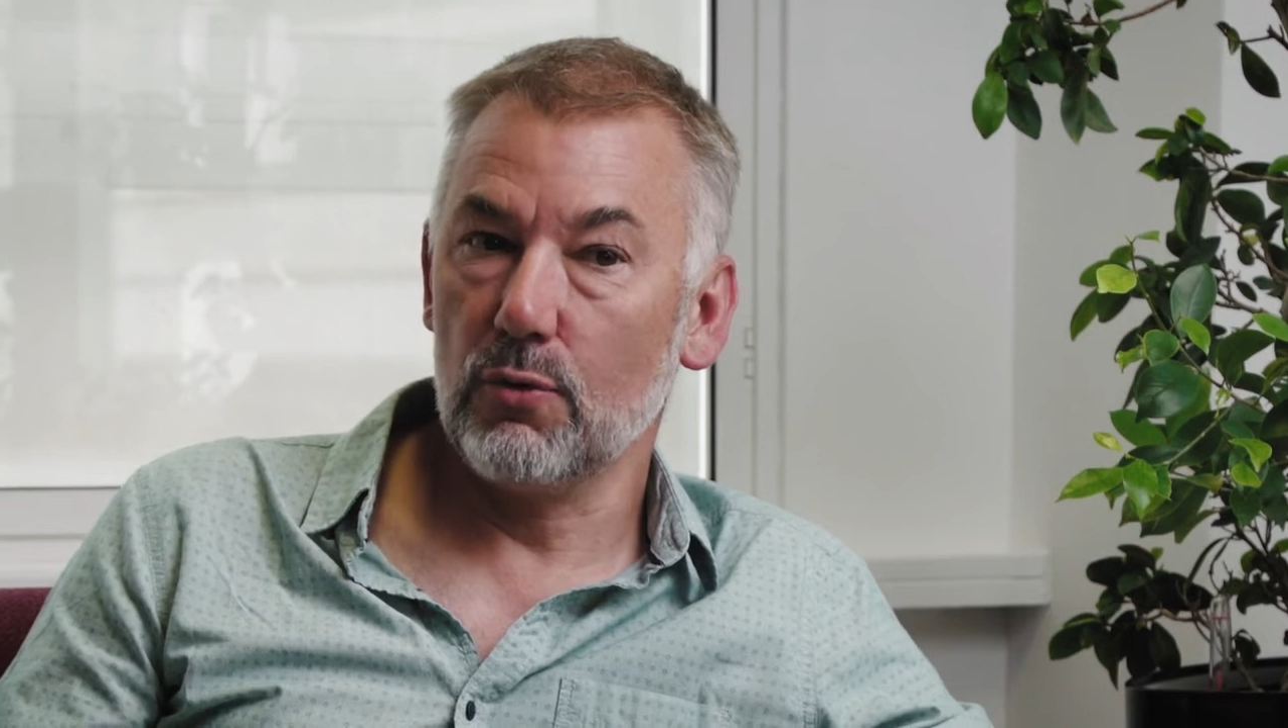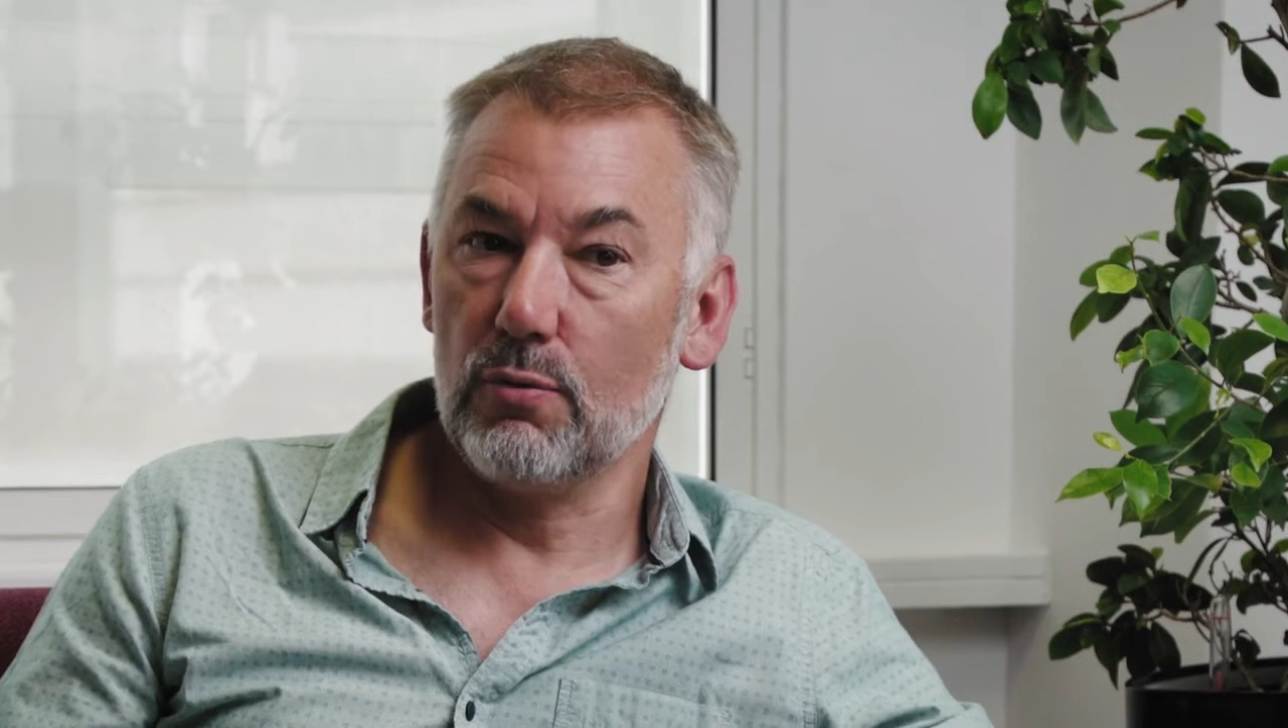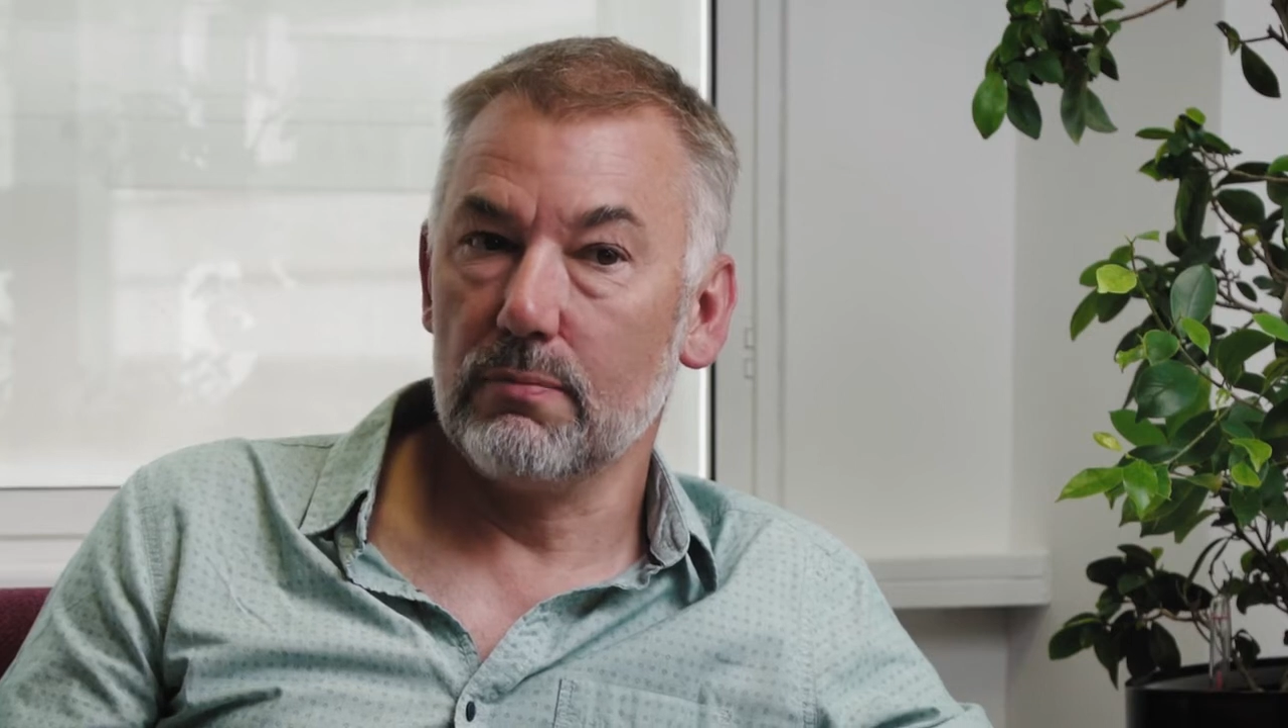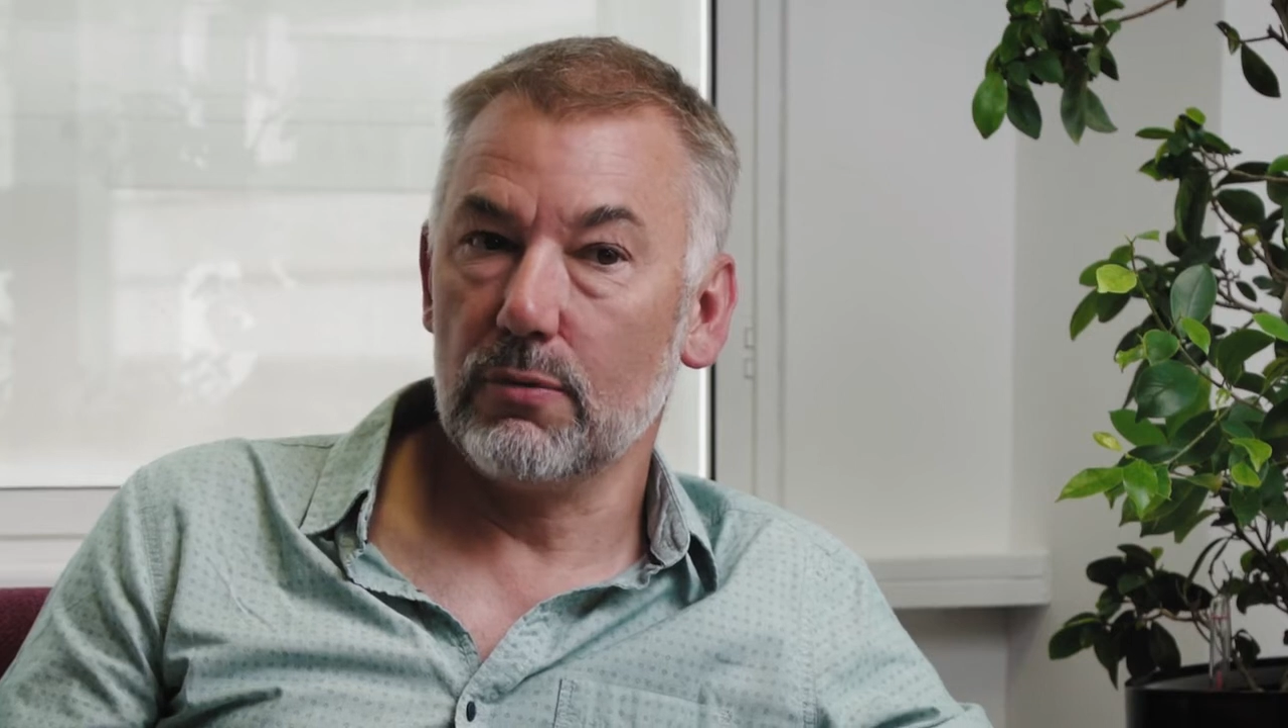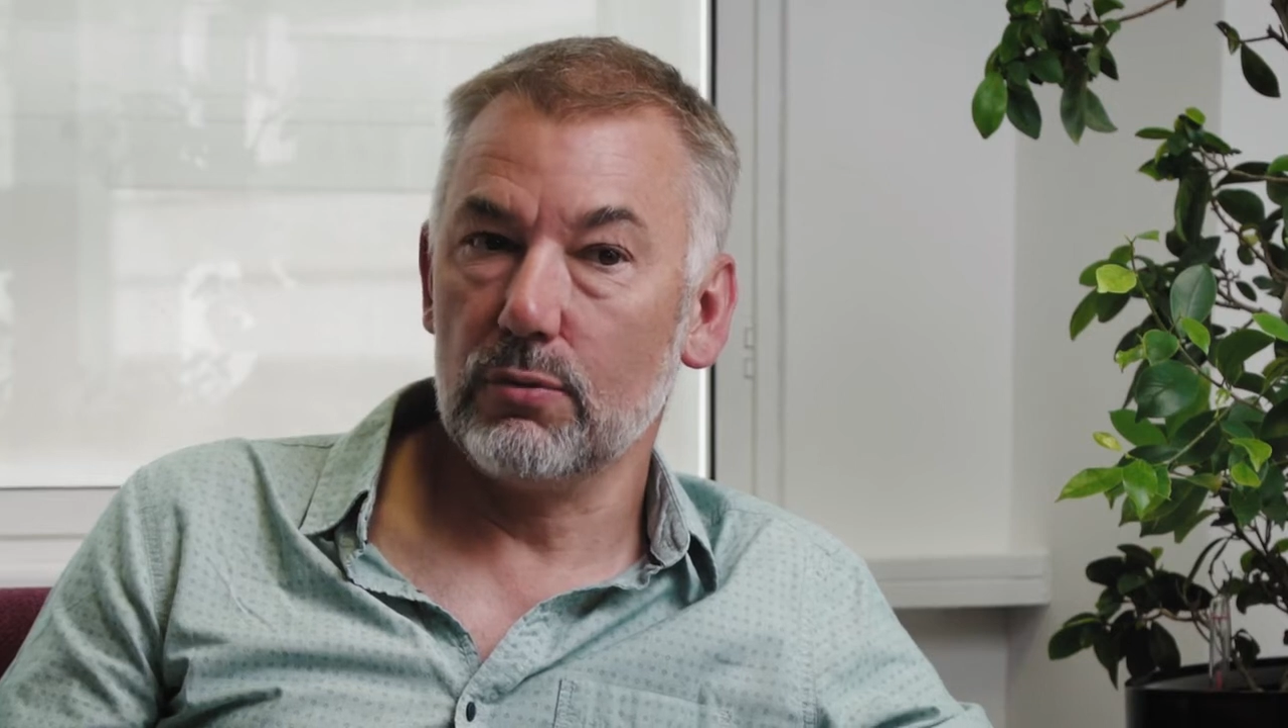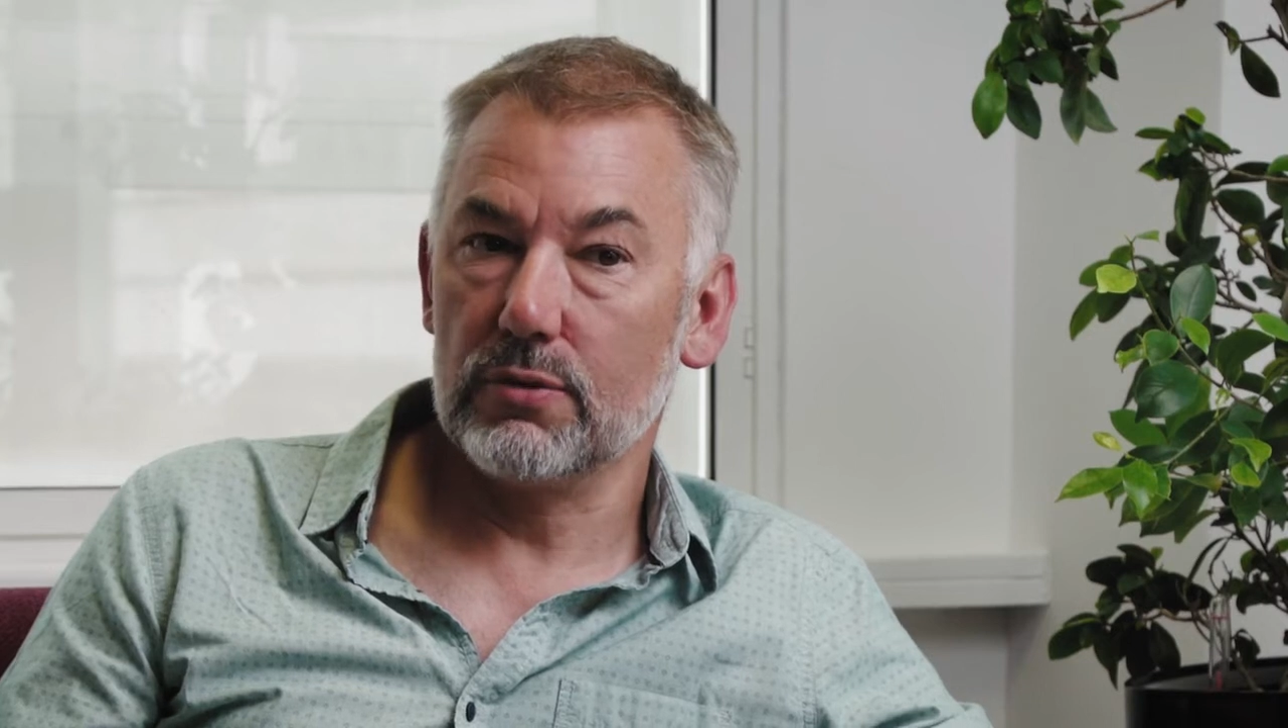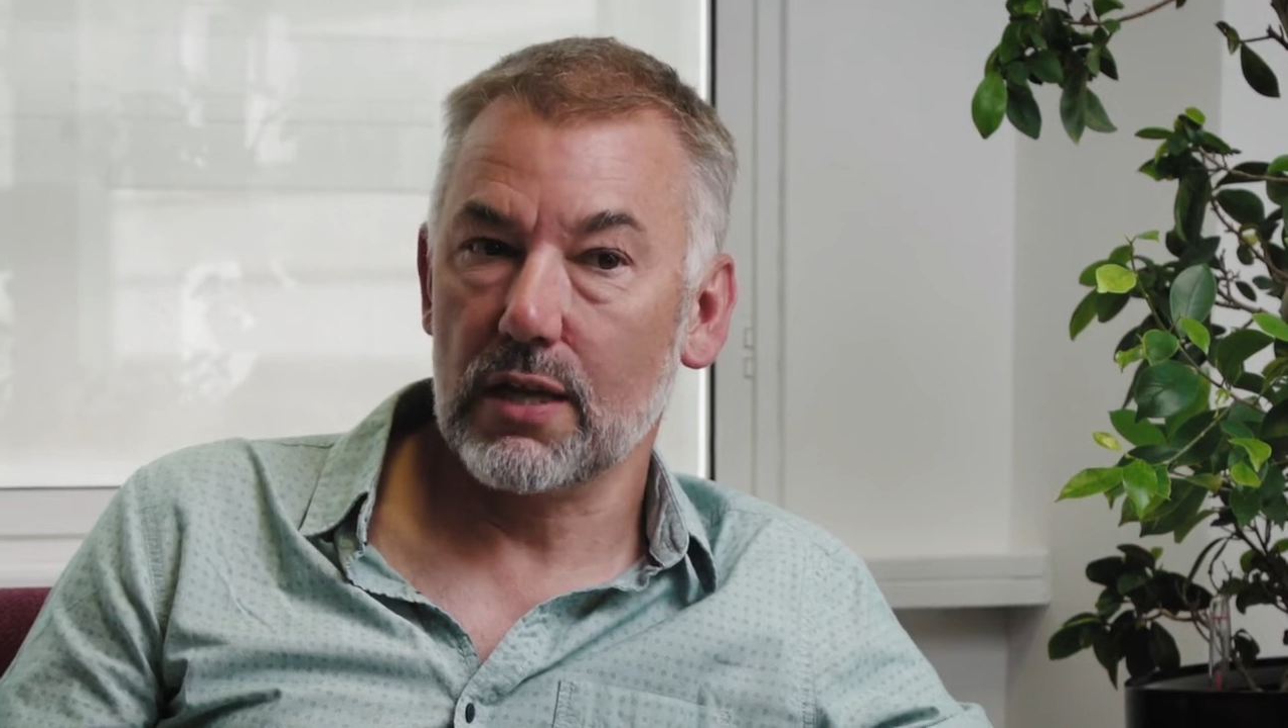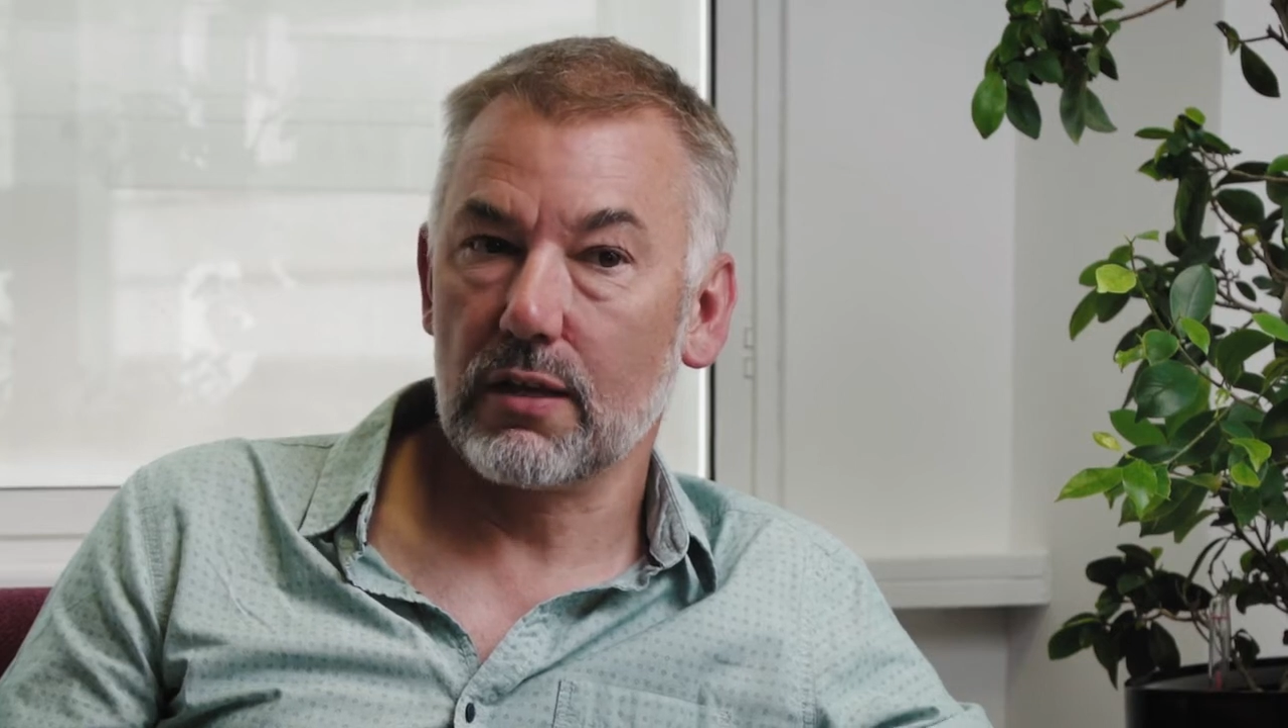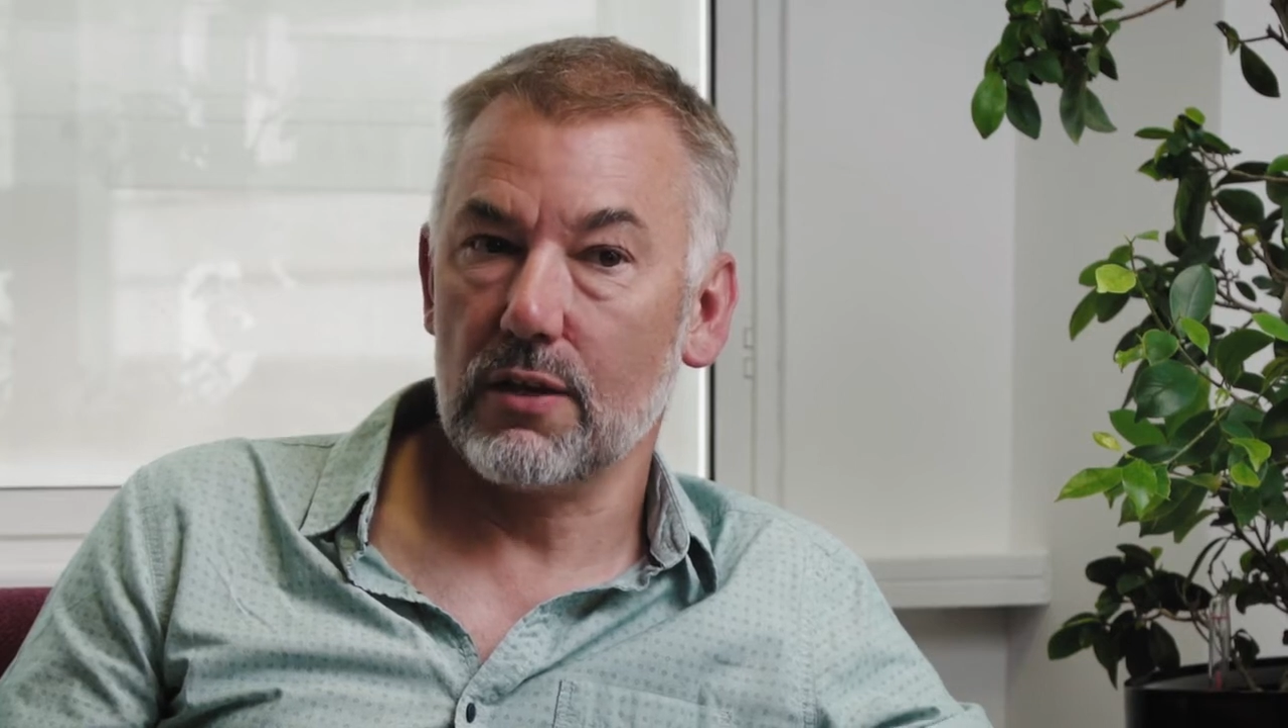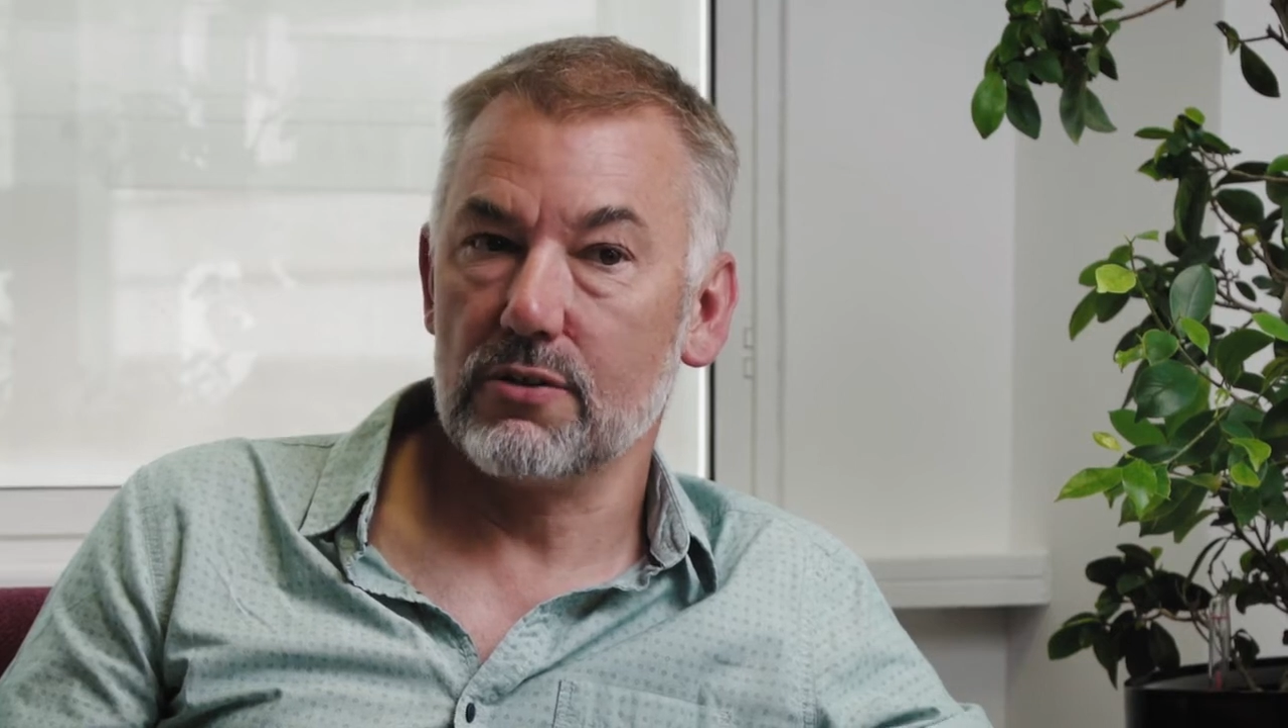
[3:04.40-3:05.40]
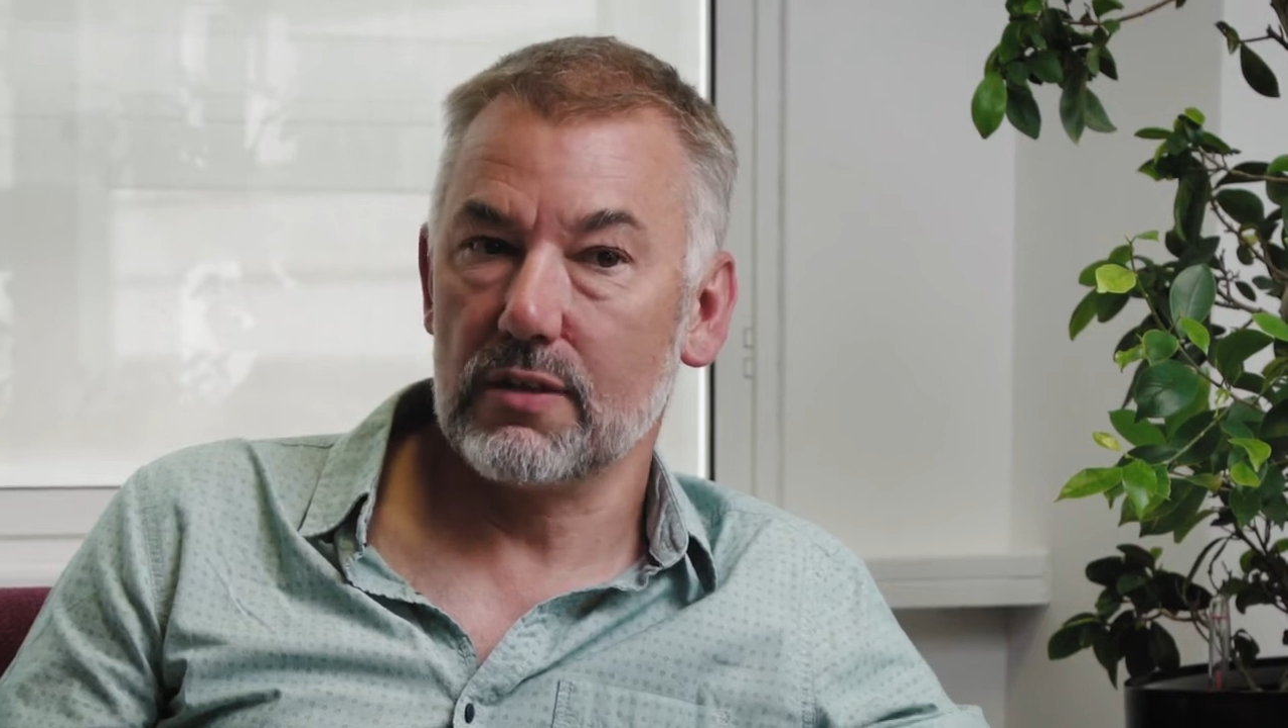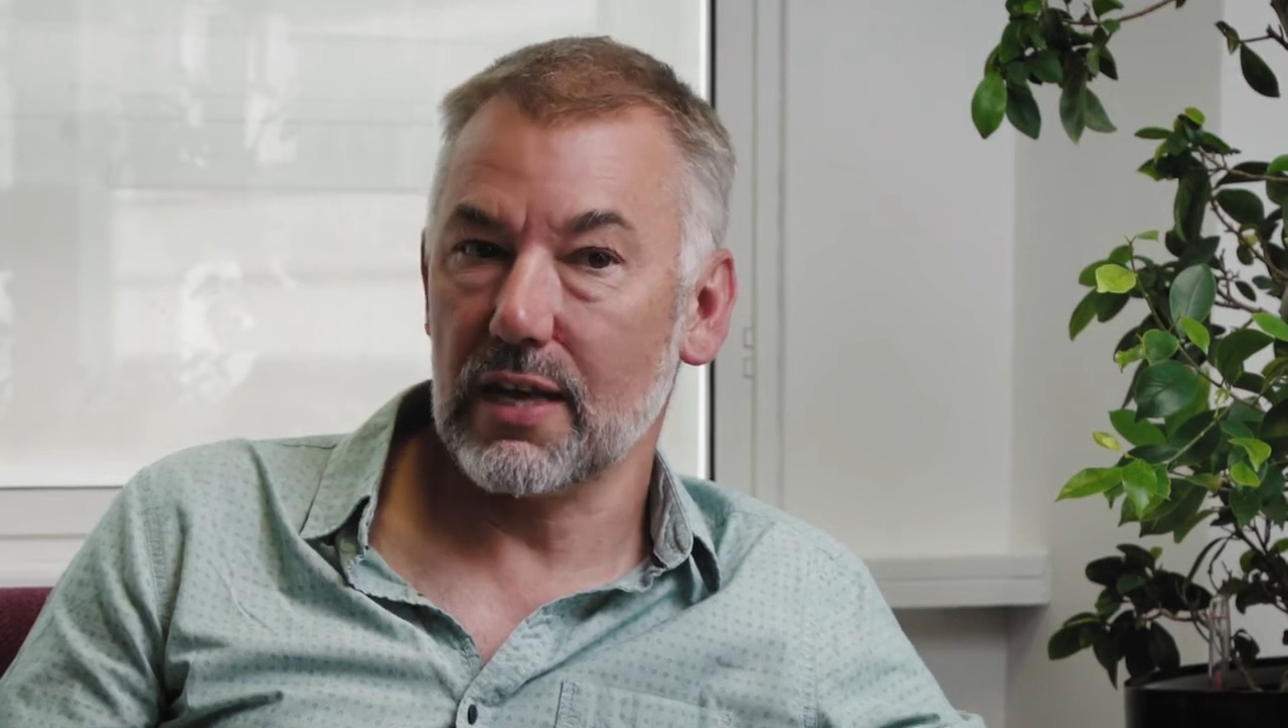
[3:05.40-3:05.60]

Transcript: all telcos,